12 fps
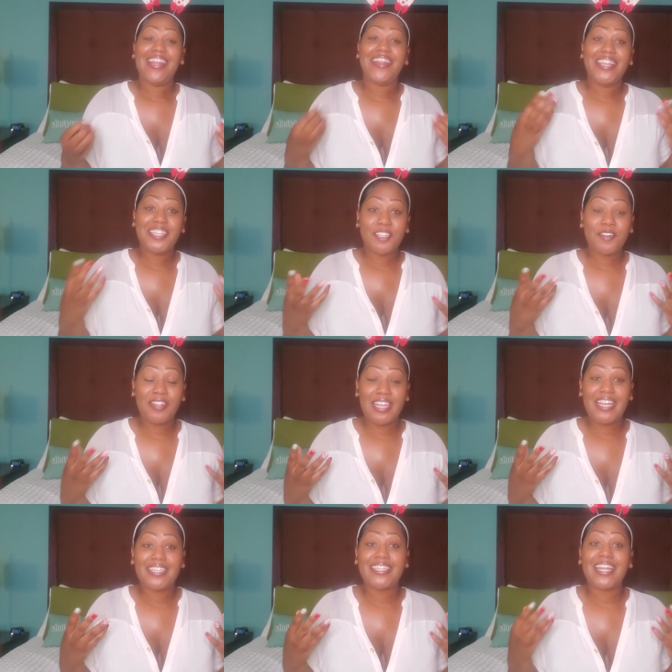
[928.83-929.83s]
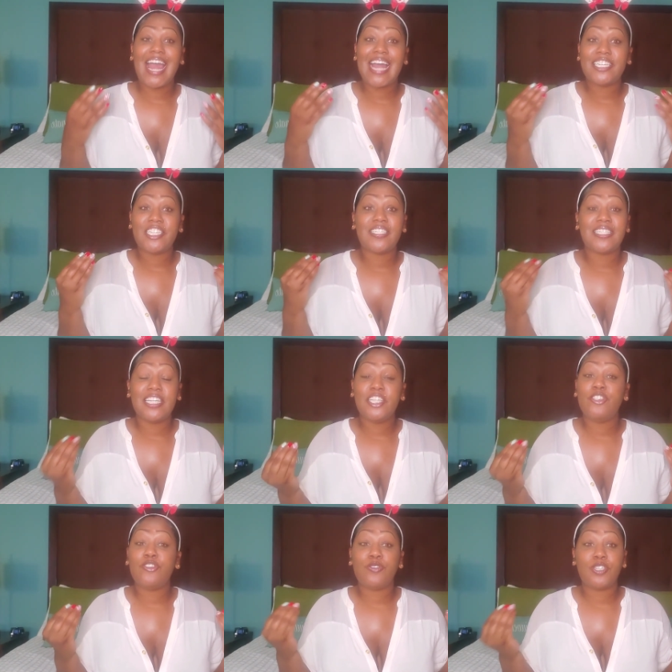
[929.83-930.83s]
and these are things that I just
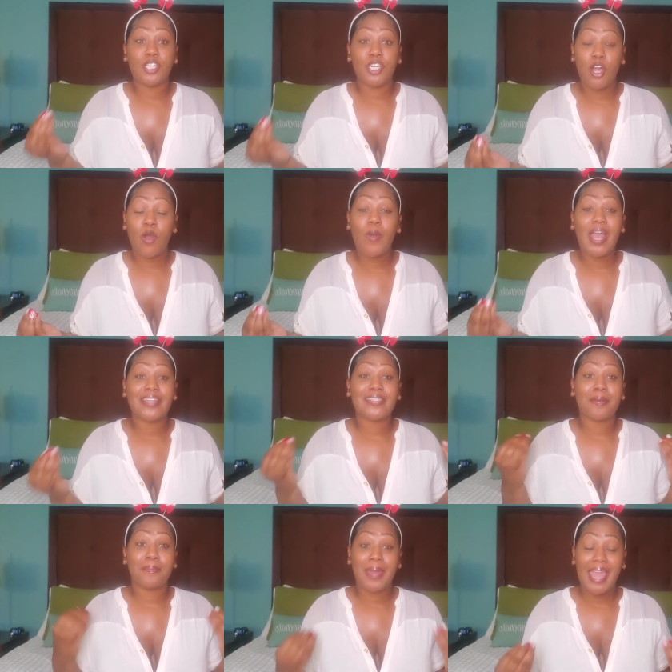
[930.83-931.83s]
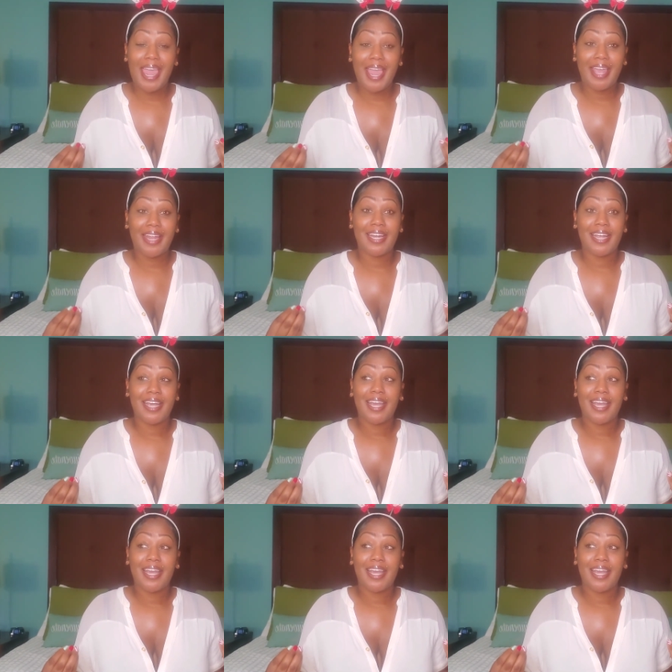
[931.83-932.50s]
need you to know as a man.